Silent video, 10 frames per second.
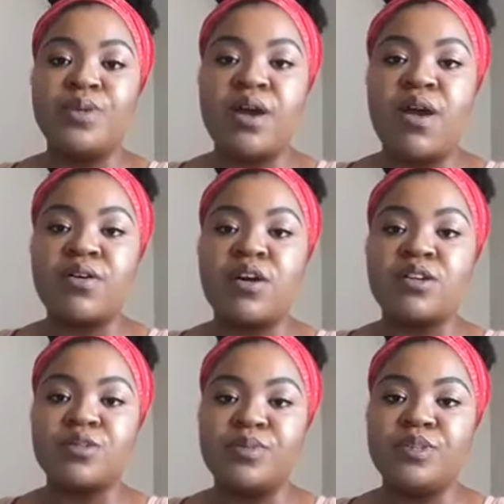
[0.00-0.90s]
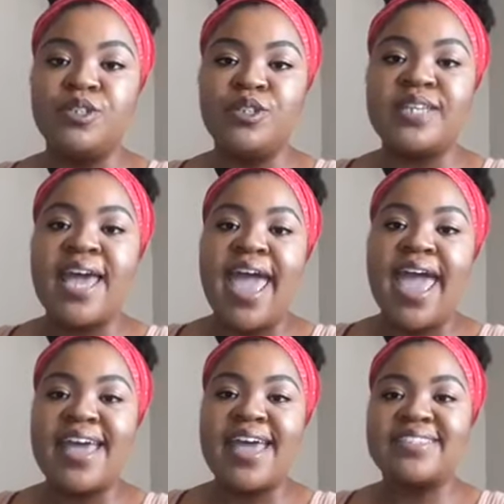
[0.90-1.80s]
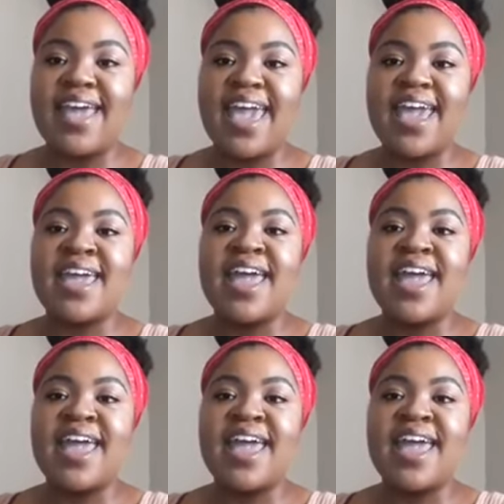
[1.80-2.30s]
We are Gospel News SA.